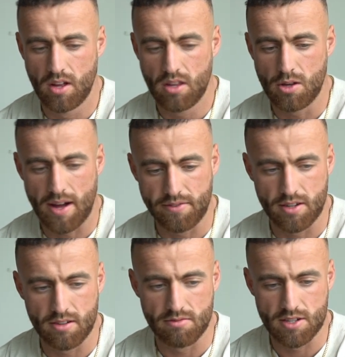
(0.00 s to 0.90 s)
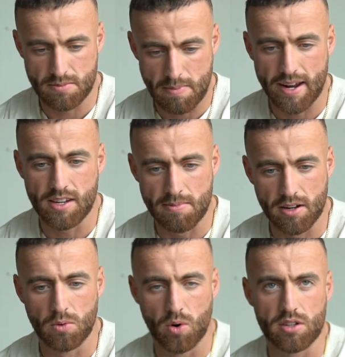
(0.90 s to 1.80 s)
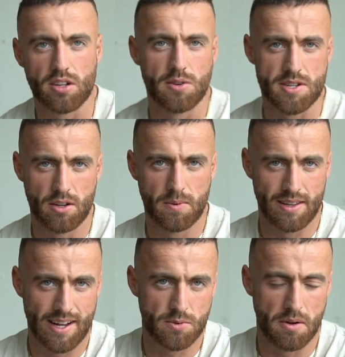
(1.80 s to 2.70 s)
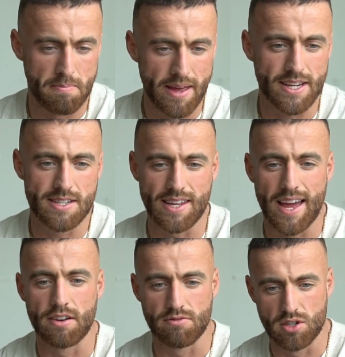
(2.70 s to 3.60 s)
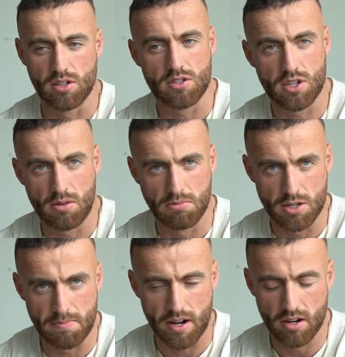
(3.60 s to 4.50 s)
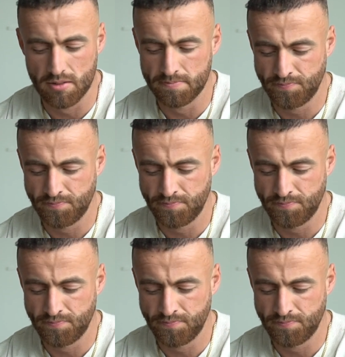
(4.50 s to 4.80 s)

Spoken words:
You have to respect the amount of work that goes into it, and that's what makes the end result so much better.